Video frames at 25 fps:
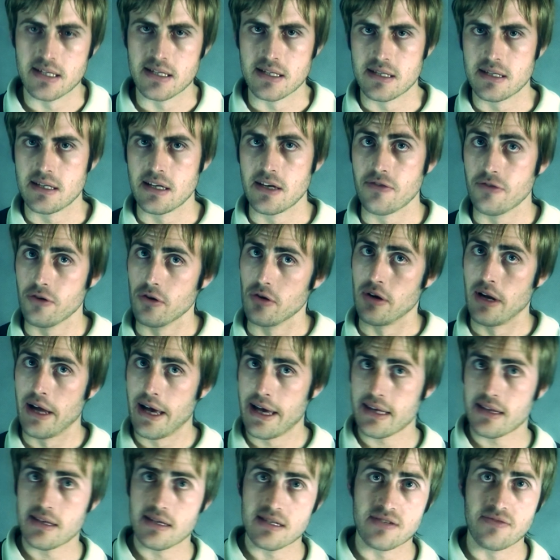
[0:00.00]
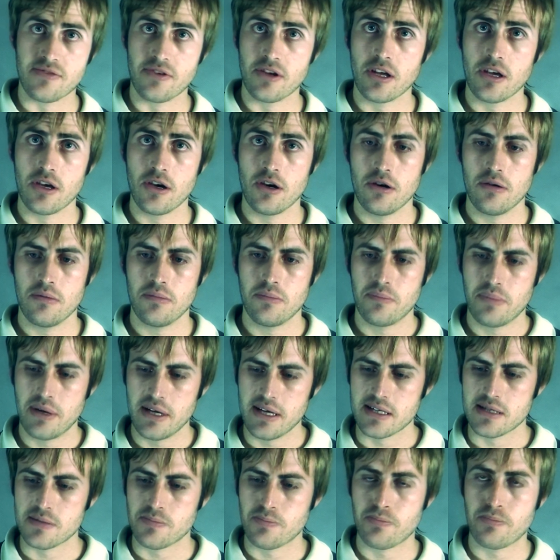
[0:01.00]
just if you like this video,
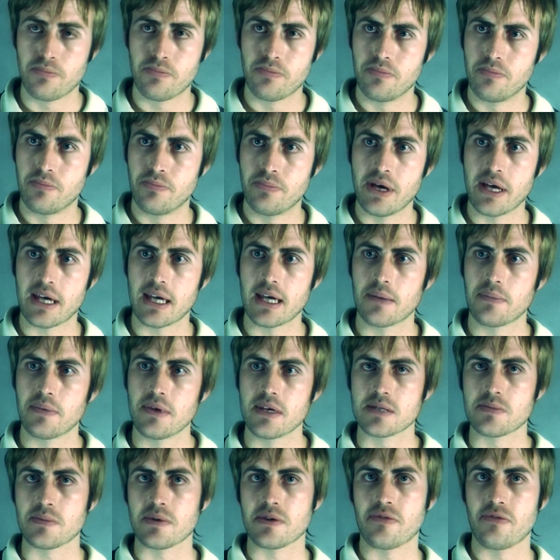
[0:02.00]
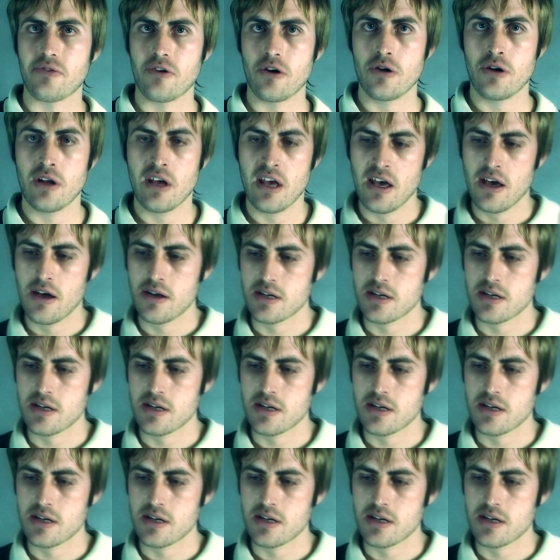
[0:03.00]
please pick up, there's my phone,